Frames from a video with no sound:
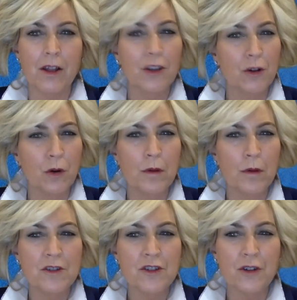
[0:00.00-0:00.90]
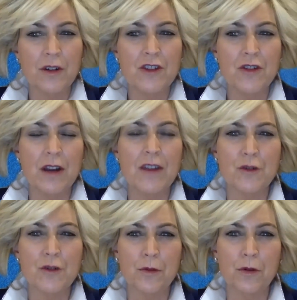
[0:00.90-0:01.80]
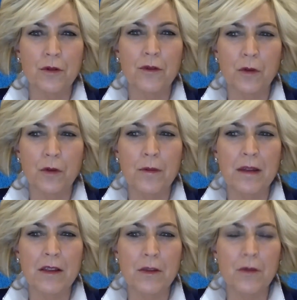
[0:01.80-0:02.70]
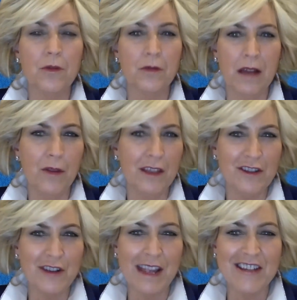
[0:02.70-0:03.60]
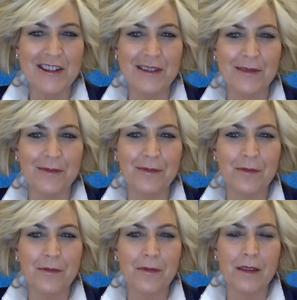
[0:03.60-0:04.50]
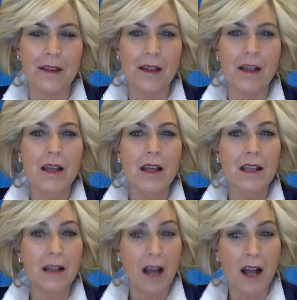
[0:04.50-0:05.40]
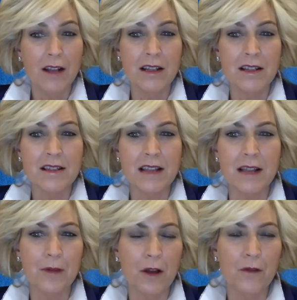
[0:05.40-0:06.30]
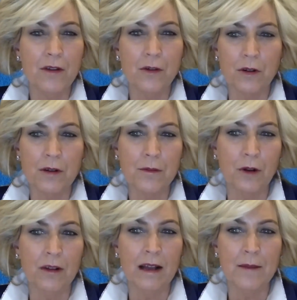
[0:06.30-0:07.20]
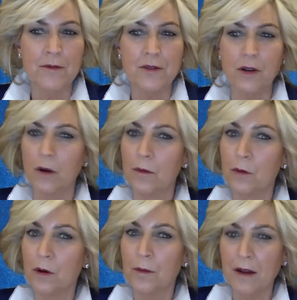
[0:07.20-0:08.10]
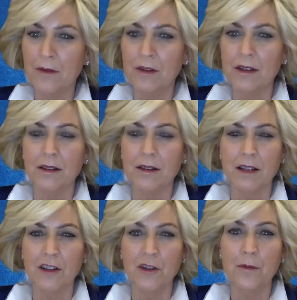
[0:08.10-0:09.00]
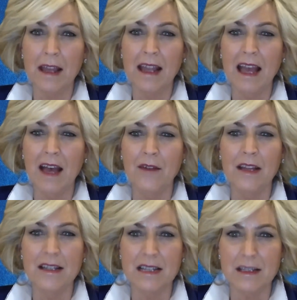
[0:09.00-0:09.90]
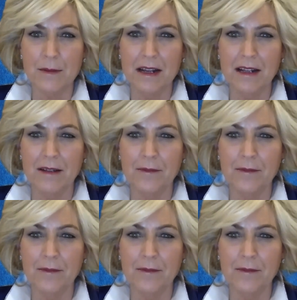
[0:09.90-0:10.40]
You know, A Woman's Journey strives to improve your well being through health education. Incontinence and pelvic organ prolapse are more prevalent than you may have anticipated.